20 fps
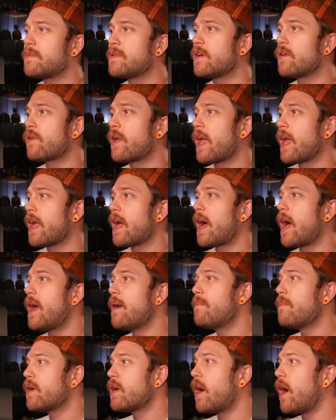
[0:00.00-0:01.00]
to be okay.
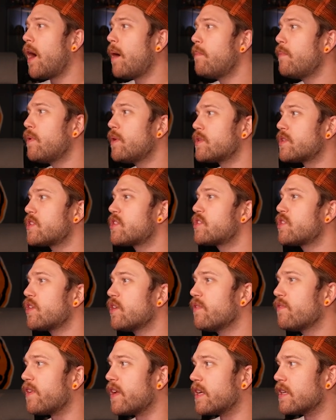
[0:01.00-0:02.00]
I'm but a humble
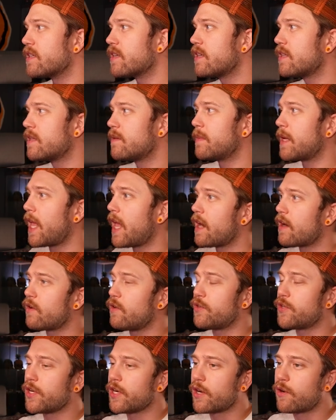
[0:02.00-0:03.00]
servant, the
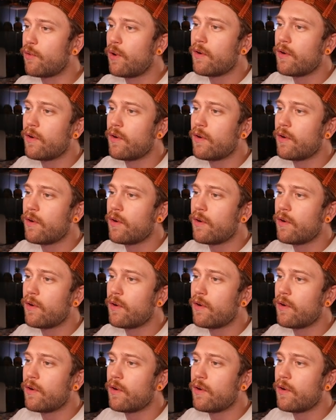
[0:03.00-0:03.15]
Mechanical Turk.